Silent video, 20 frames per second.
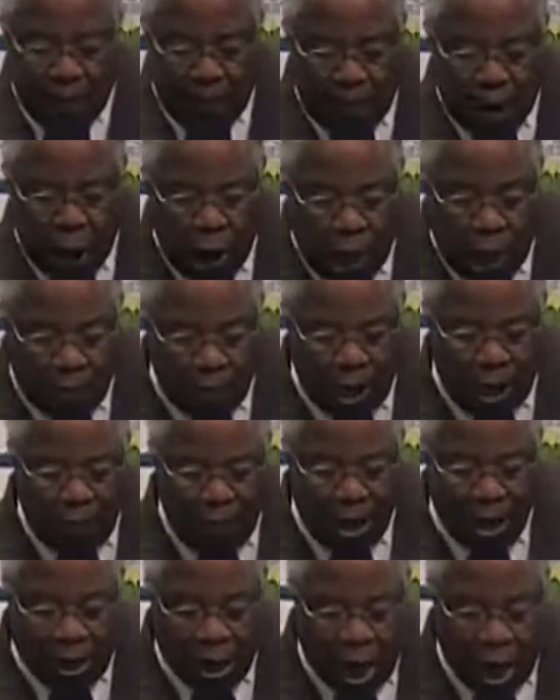behold, I
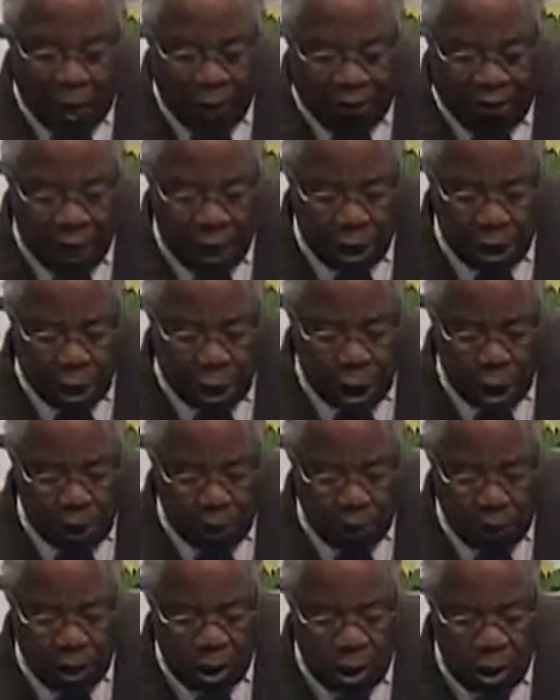make all things
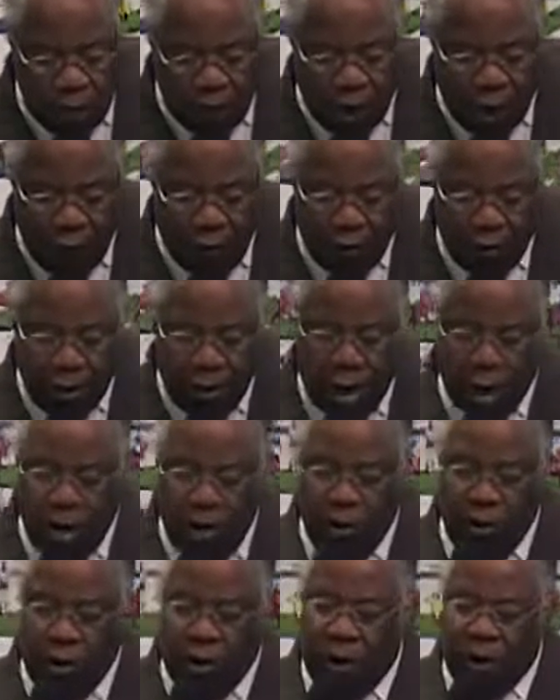new, a new heaven and
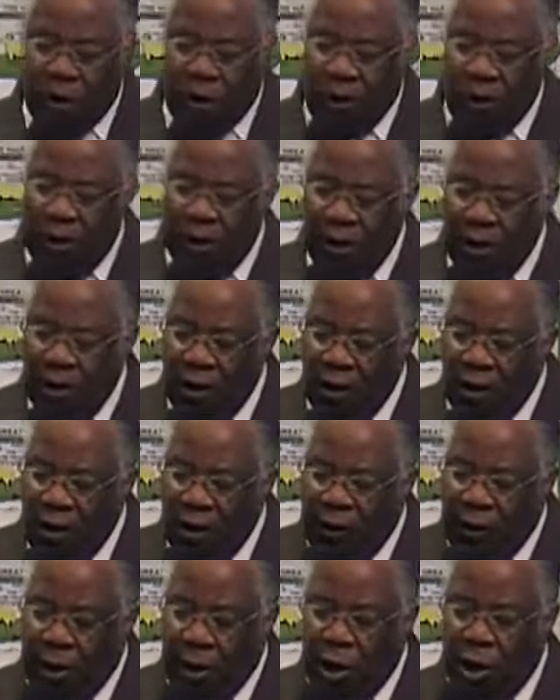new earth,
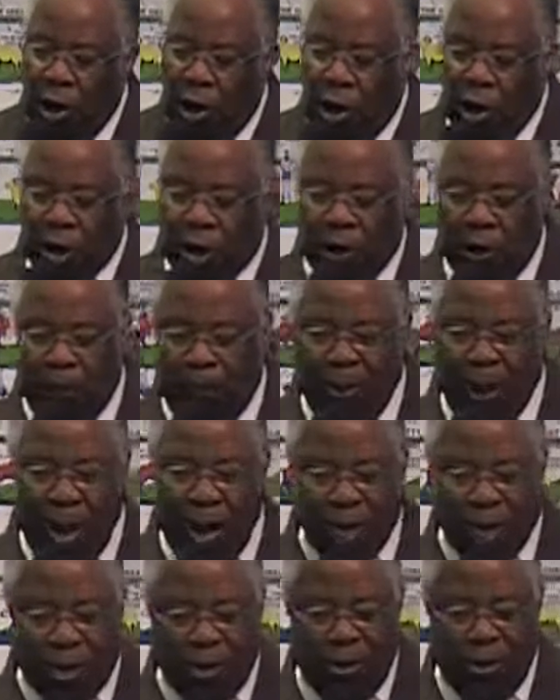for they all shall
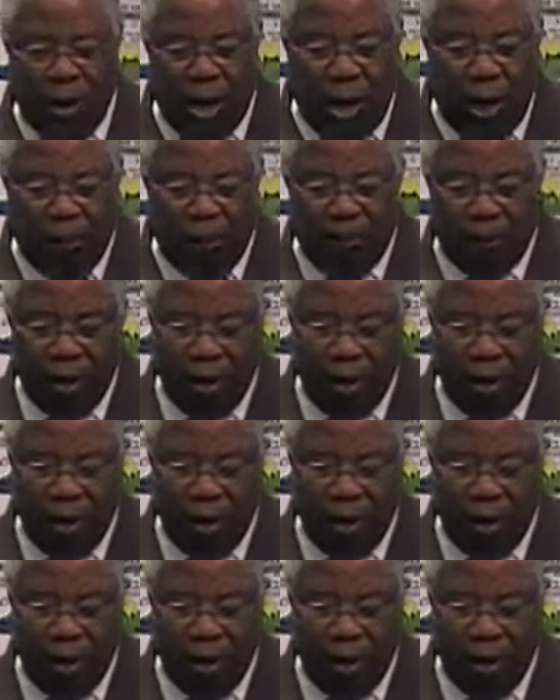pass away.